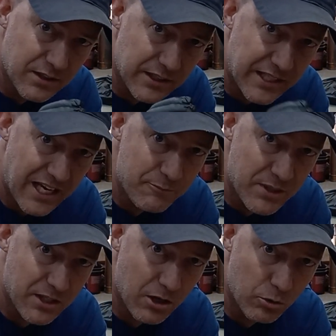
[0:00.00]
gave me
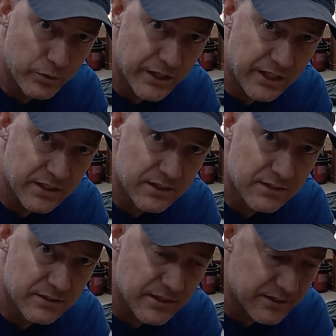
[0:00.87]
an O-ring
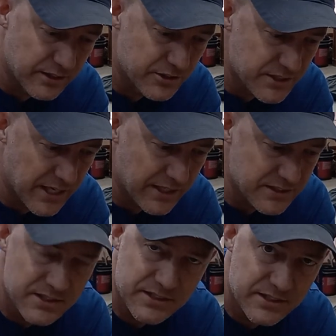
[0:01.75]
that they're saying is,
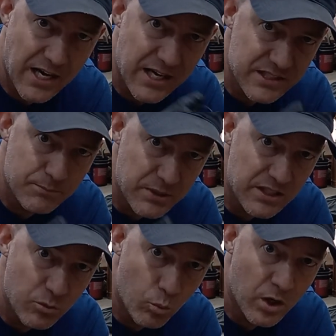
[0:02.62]
has got to be
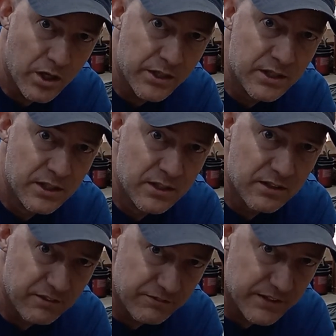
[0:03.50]
the one
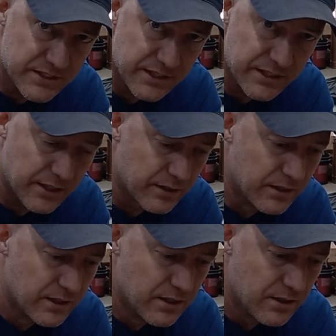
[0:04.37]
that fits in there.
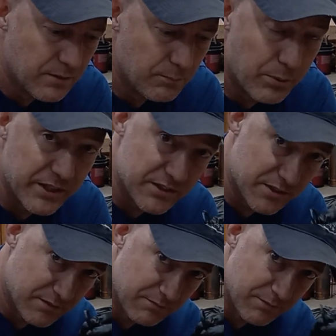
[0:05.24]
But it's
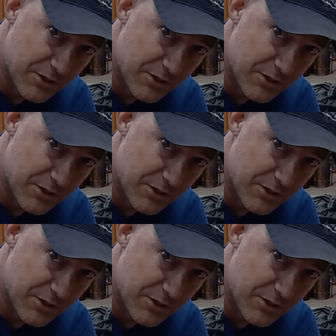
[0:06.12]
still